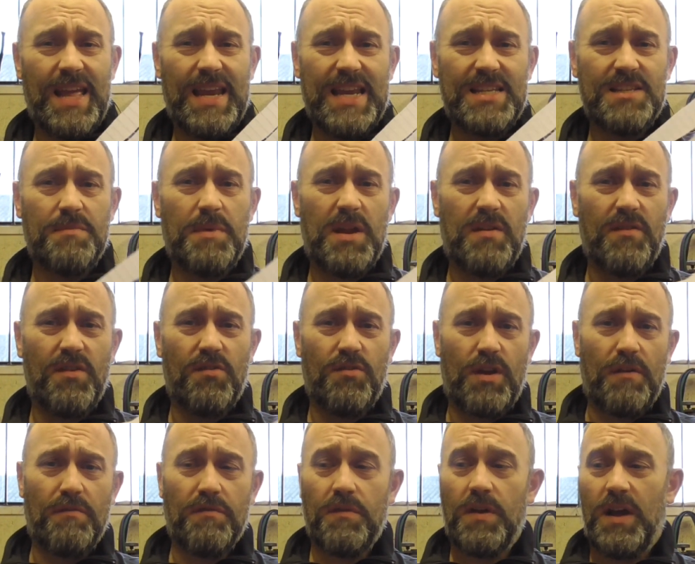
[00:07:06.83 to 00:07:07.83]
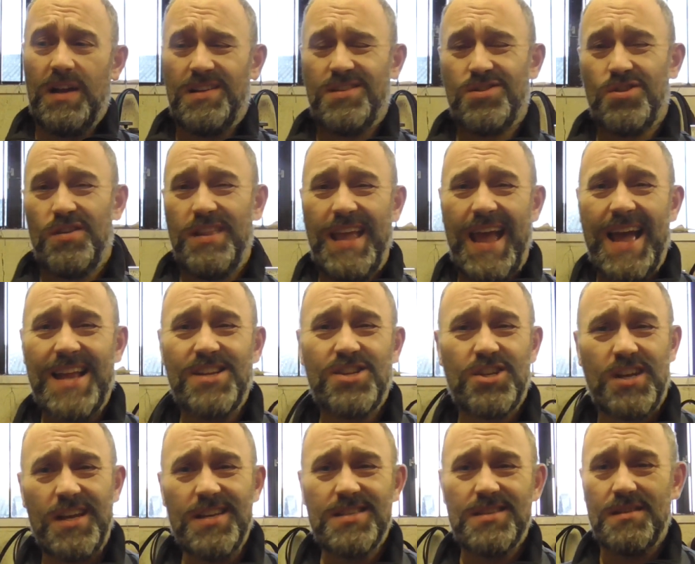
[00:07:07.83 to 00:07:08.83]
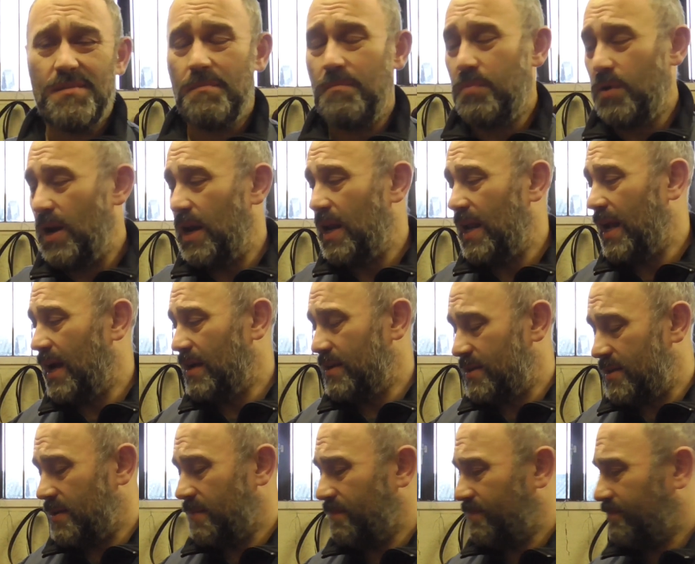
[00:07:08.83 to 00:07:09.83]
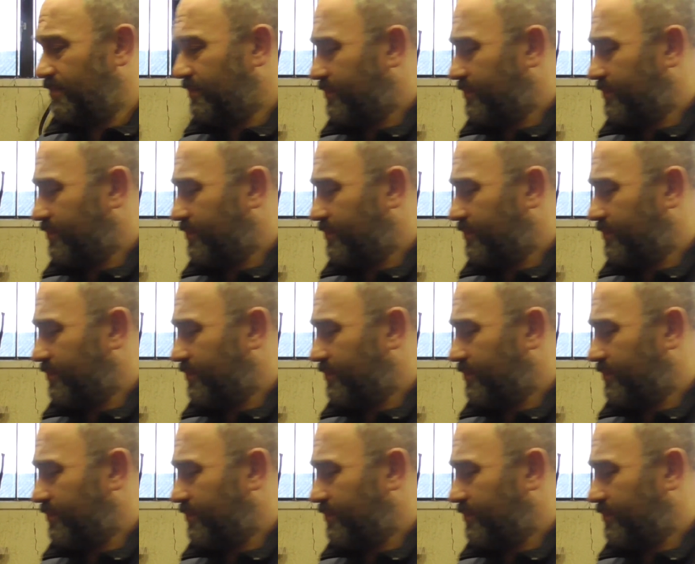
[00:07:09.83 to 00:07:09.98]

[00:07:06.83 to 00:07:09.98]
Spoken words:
It is a bit of a rough cut, so the edge isn't brilliant.